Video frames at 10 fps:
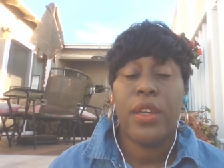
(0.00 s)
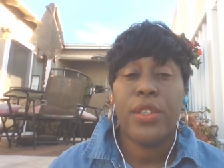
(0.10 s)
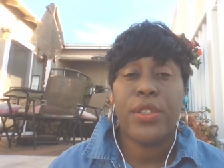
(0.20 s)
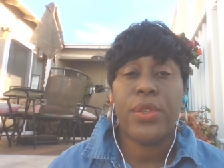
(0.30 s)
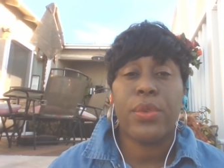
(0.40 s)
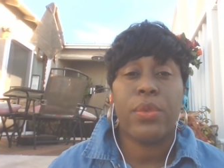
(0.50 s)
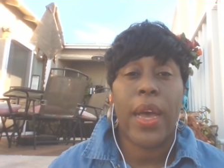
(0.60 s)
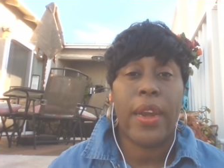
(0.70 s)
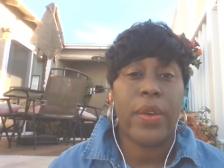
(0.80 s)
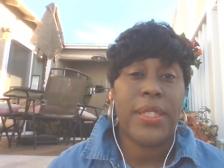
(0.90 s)
to.
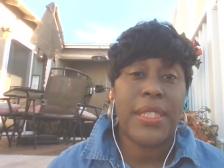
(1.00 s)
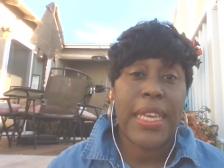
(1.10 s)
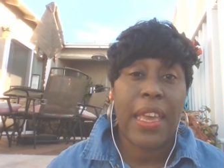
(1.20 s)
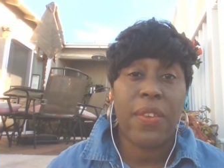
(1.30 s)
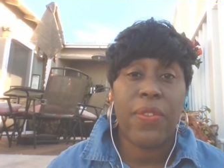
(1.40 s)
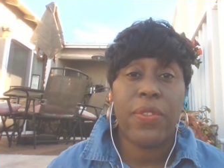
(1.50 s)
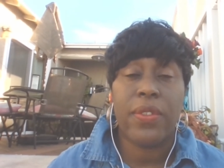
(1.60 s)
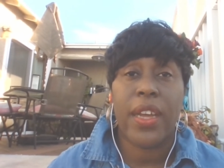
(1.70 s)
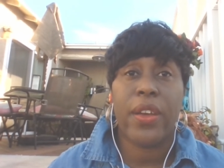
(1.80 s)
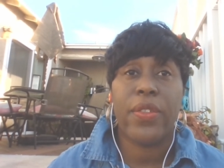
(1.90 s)
I know it's safe.
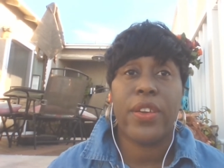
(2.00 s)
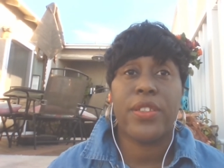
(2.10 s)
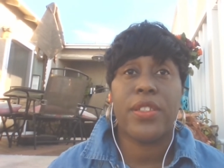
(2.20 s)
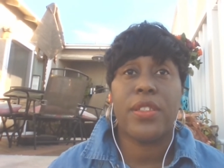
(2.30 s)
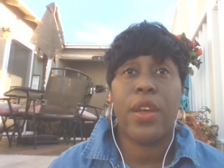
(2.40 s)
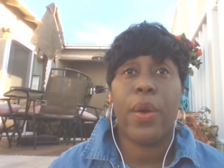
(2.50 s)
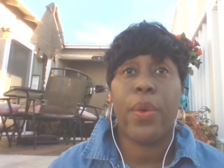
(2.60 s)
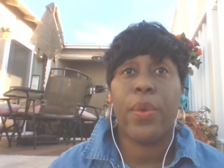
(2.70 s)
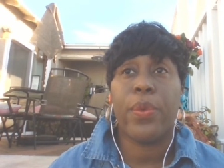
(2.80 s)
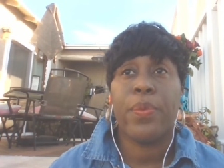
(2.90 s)
I know there's
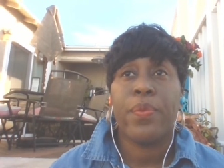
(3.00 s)
no